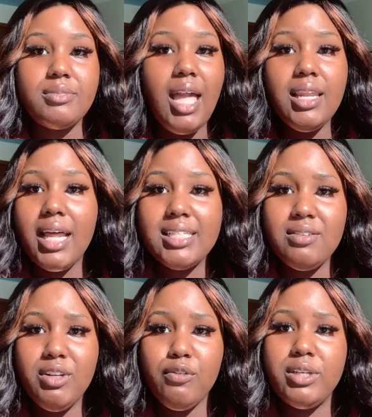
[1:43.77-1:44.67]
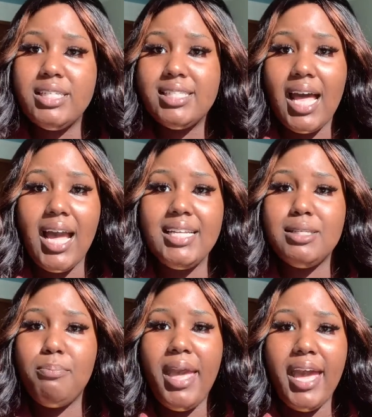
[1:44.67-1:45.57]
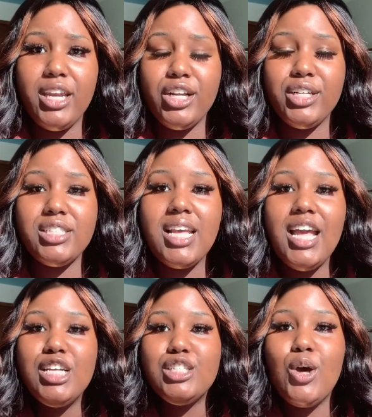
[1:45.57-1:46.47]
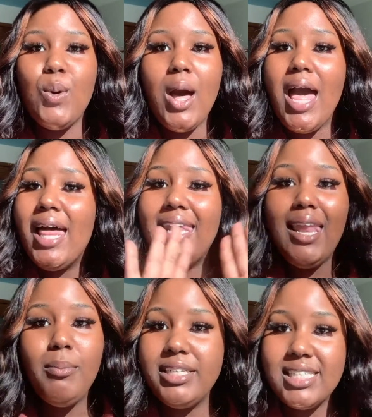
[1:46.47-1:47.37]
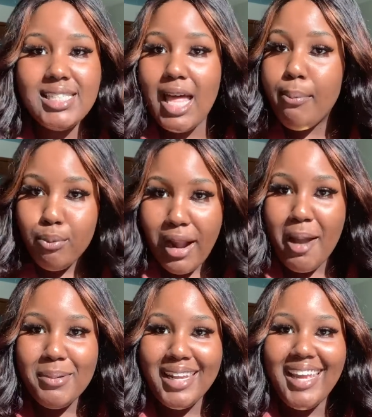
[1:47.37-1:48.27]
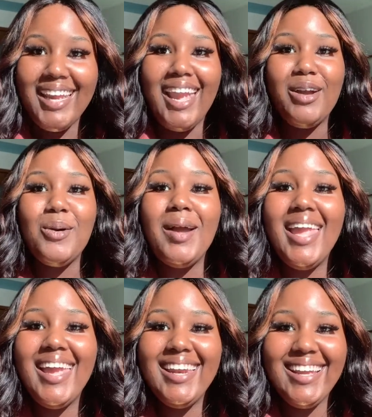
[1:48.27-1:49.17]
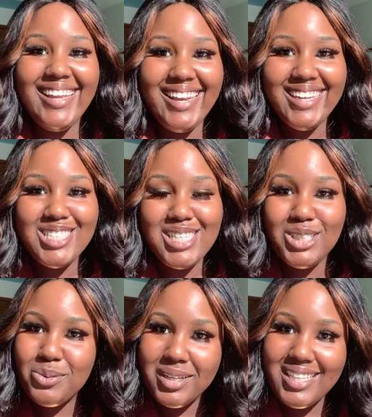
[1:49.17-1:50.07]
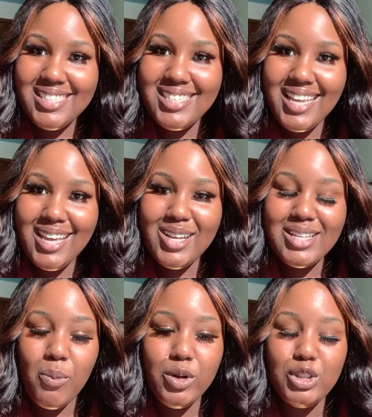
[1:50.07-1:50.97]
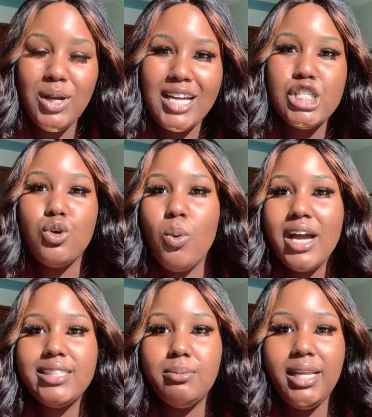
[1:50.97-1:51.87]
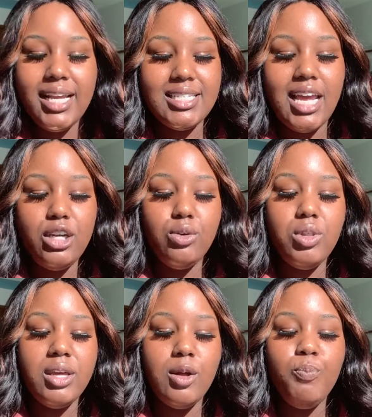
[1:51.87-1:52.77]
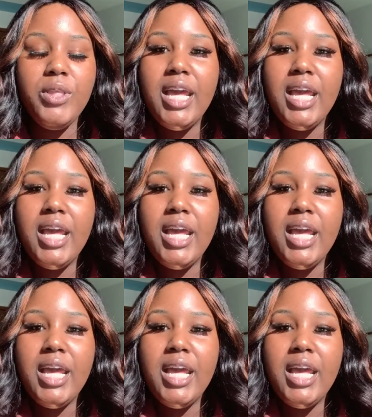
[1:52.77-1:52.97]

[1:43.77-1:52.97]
Lots of different designs and patterns. So let me just stop rambling and go ahead and get into doing these nails. I want you guys to watch me as I do them,